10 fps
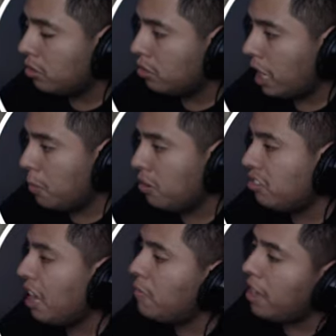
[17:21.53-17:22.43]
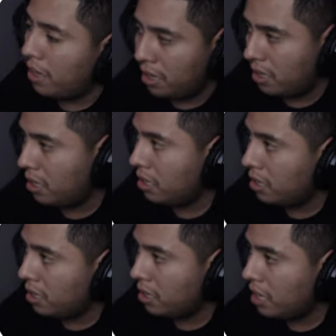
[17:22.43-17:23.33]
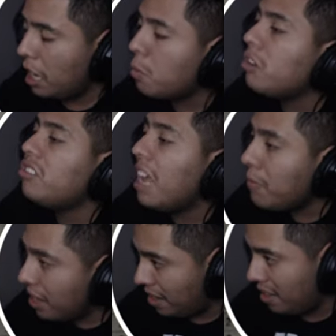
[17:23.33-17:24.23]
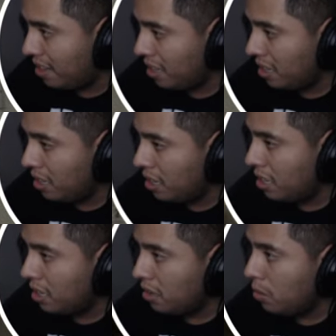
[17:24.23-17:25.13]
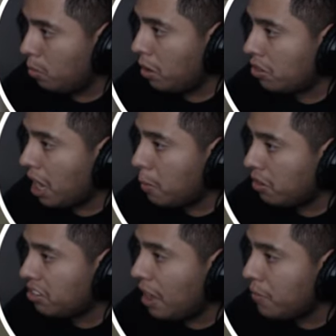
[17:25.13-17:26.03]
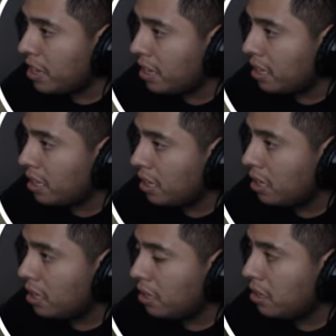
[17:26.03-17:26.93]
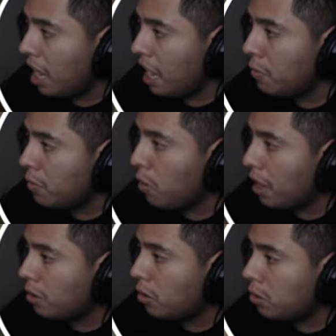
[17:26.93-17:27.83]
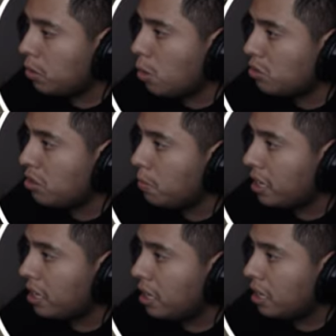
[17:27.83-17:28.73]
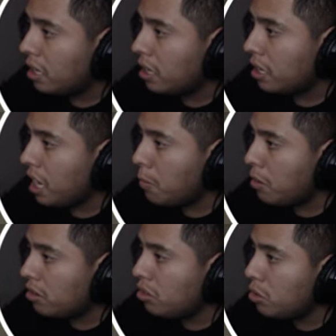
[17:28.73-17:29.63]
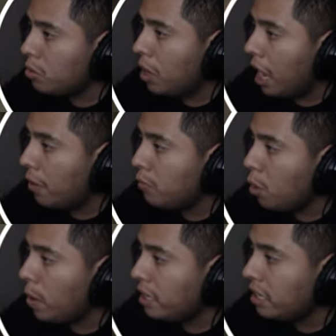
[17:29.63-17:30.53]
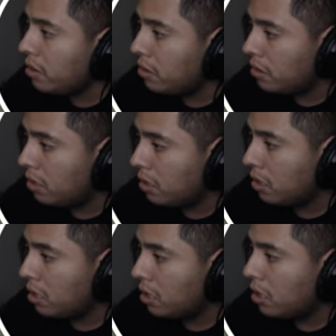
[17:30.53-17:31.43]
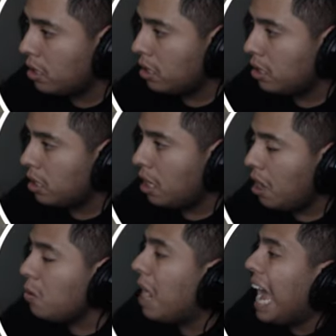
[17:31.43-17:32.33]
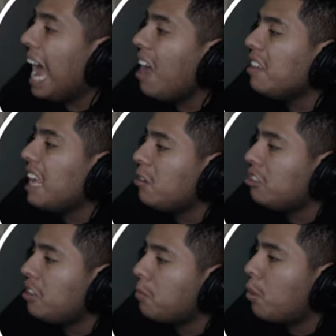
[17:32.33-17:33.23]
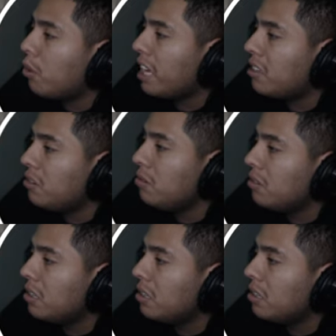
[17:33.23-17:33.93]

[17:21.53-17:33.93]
Camera 7. Camera 7. Where's camera 7? Not even right close to me. Camera 2, I have no idea. I don't know how the hell she broke in, dude.